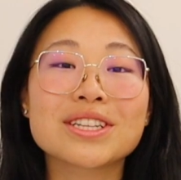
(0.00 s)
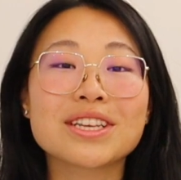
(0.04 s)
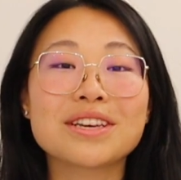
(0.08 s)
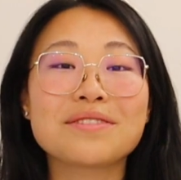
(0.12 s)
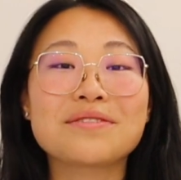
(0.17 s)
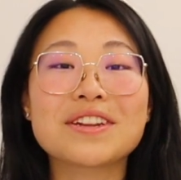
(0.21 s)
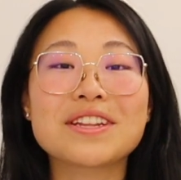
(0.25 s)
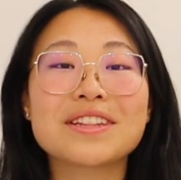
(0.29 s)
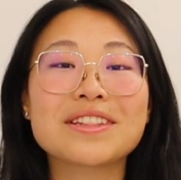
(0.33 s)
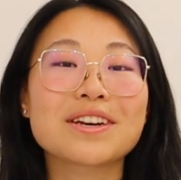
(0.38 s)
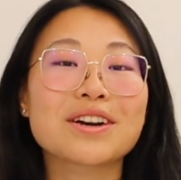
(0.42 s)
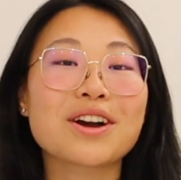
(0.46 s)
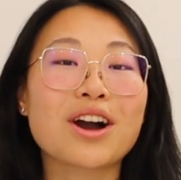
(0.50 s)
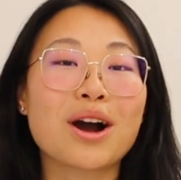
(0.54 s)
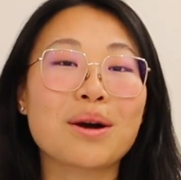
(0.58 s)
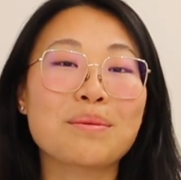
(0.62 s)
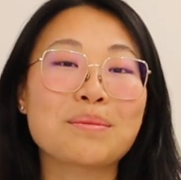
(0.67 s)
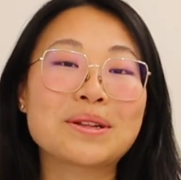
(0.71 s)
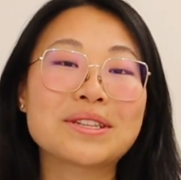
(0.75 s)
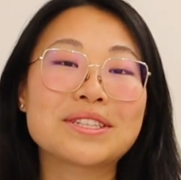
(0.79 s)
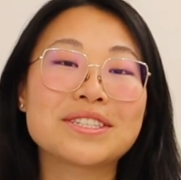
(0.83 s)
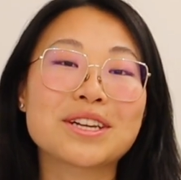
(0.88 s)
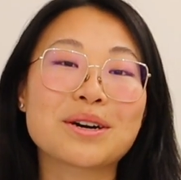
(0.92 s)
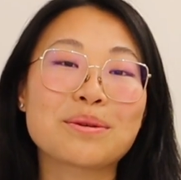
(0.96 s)
leave it in the
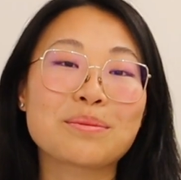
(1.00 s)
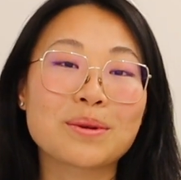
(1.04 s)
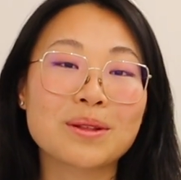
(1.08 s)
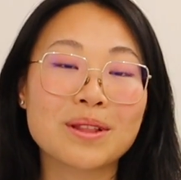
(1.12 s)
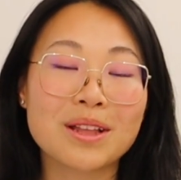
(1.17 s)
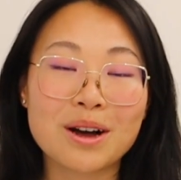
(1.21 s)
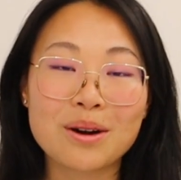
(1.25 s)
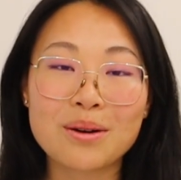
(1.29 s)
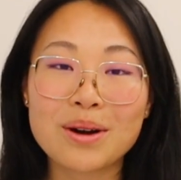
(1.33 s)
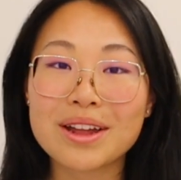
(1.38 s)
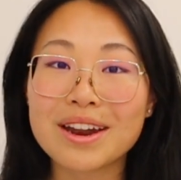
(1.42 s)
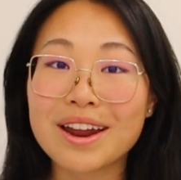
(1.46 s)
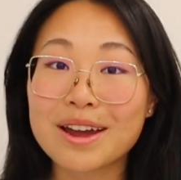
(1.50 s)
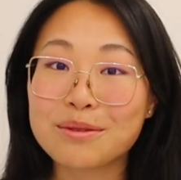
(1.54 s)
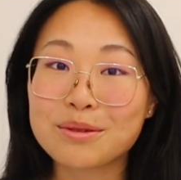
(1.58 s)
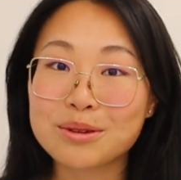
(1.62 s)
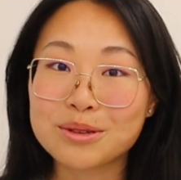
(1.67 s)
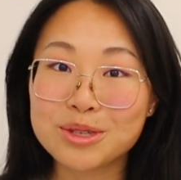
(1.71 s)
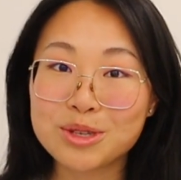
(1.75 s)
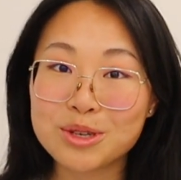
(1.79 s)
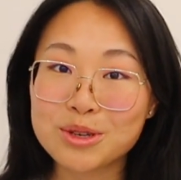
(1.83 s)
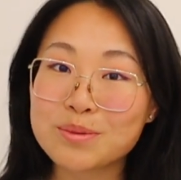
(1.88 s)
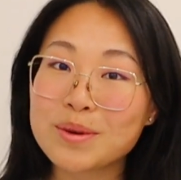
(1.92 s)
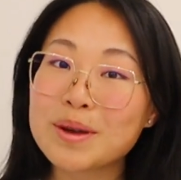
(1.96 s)
comments down below, and I
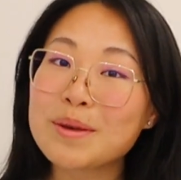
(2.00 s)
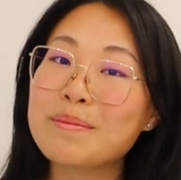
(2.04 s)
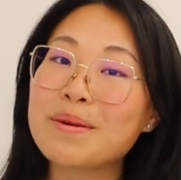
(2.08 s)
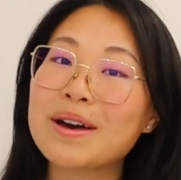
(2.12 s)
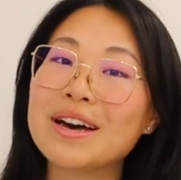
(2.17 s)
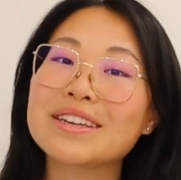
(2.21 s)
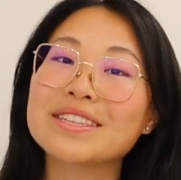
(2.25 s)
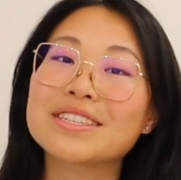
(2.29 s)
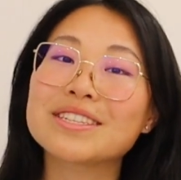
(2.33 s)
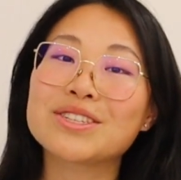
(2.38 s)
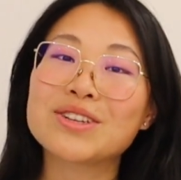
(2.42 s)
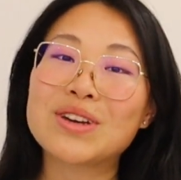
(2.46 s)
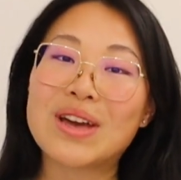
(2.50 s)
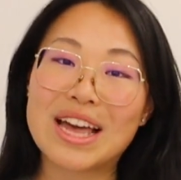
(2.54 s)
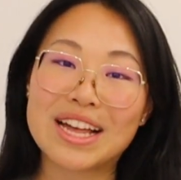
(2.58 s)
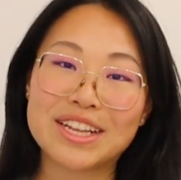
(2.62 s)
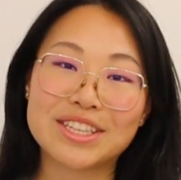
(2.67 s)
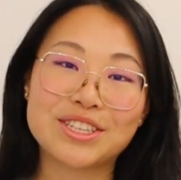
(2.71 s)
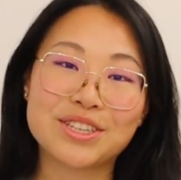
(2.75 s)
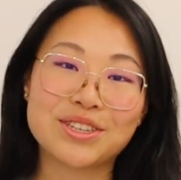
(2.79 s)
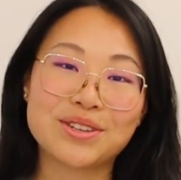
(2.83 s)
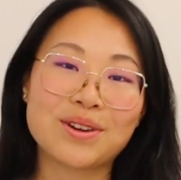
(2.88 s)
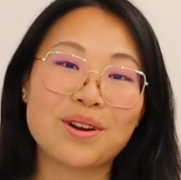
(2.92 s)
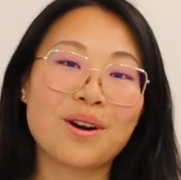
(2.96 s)
will do my best to
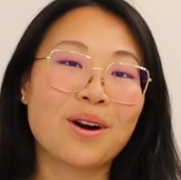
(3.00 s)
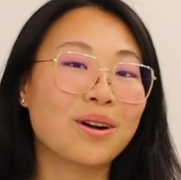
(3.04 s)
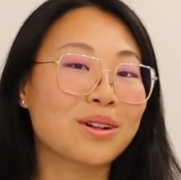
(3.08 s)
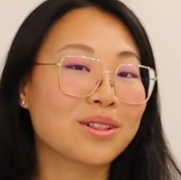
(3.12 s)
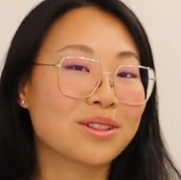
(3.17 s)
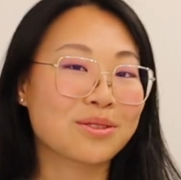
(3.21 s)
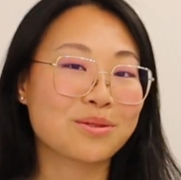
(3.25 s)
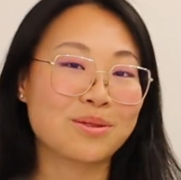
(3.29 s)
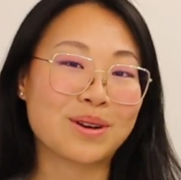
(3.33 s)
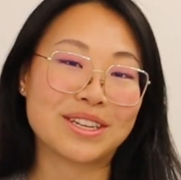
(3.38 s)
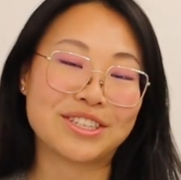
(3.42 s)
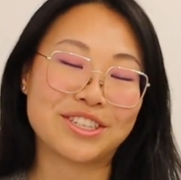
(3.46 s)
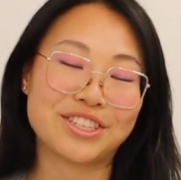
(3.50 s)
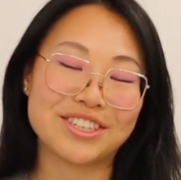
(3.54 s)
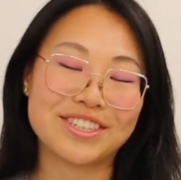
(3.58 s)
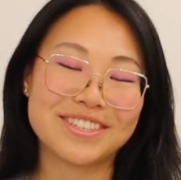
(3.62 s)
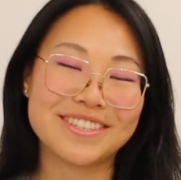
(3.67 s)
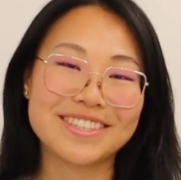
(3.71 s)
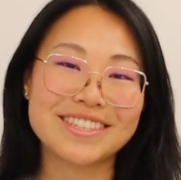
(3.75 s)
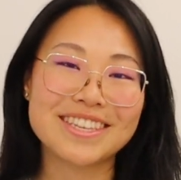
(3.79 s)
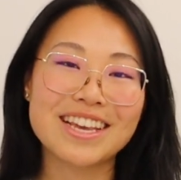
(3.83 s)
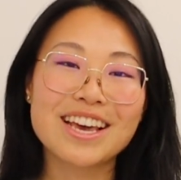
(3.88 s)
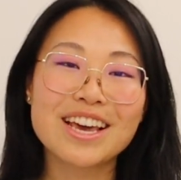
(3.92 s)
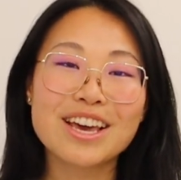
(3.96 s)
answer all the
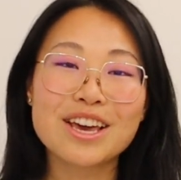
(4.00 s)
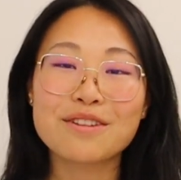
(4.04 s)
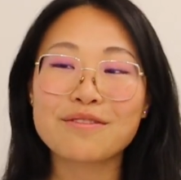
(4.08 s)
questions.